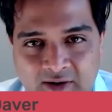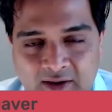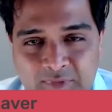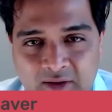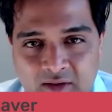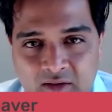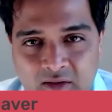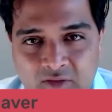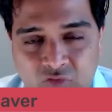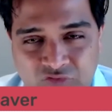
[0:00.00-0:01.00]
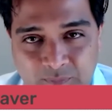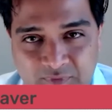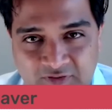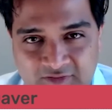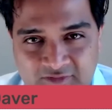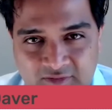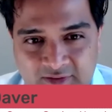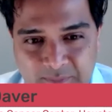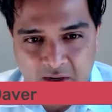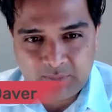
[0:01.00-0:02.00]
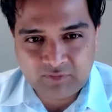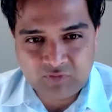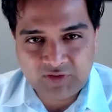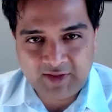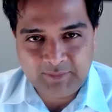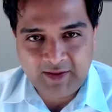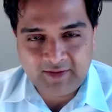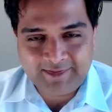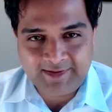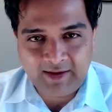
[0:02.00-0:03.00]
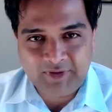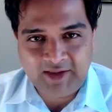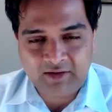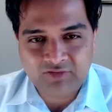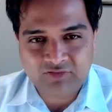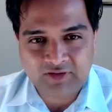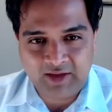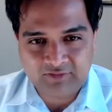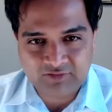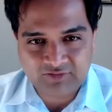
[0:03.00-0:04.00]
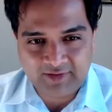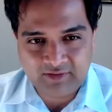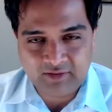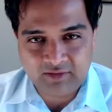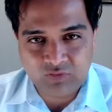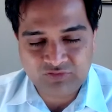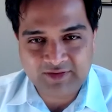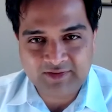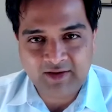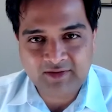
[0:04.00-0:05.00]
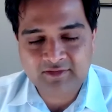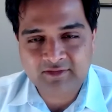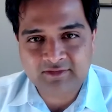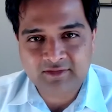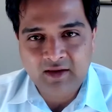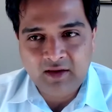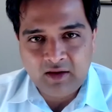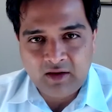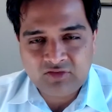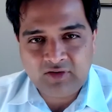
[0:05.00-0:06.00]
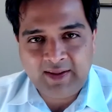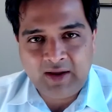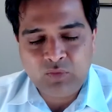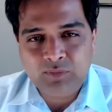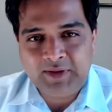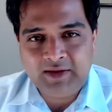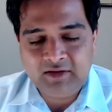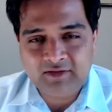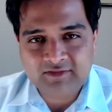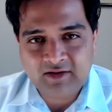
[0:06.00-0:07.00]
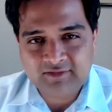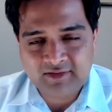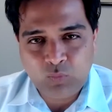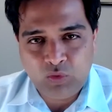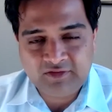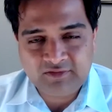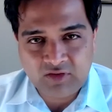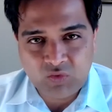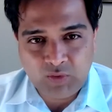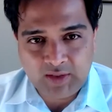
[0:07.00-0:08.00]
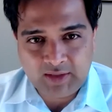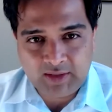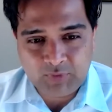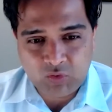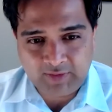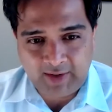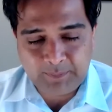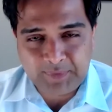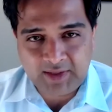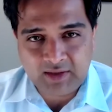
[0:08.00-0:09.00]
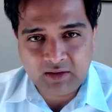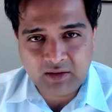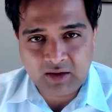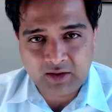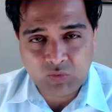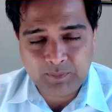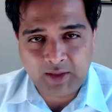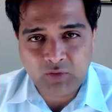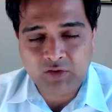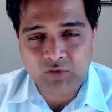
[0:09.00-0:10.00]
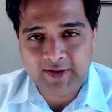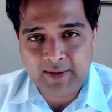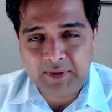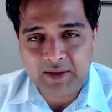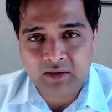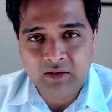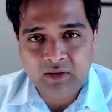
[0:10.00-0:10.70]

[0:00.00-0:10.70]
I'm a associate professor in the Department of Leukemia at the MD Anderson Cancer Center in Houston, Texas. Today, I will be discussing what is new in immunotherapy in acute myeloid leukemia.